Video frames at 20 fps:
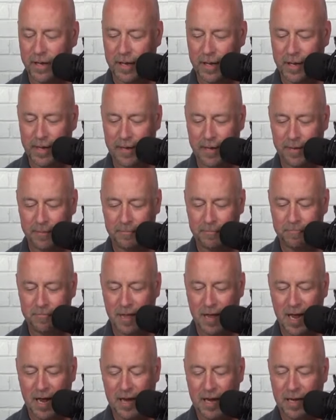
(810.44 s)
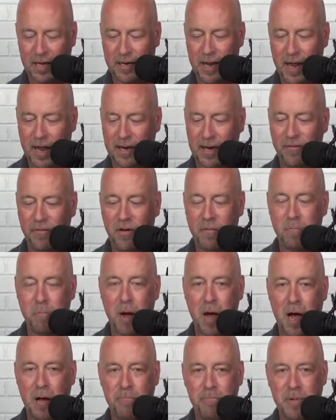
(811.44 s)
And even
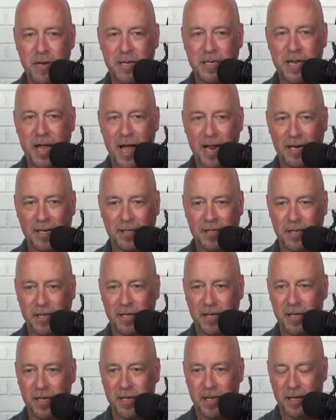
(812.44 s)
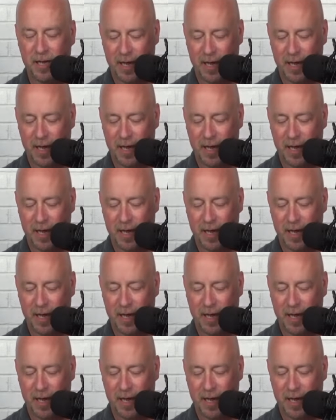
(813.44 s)
mob mentality.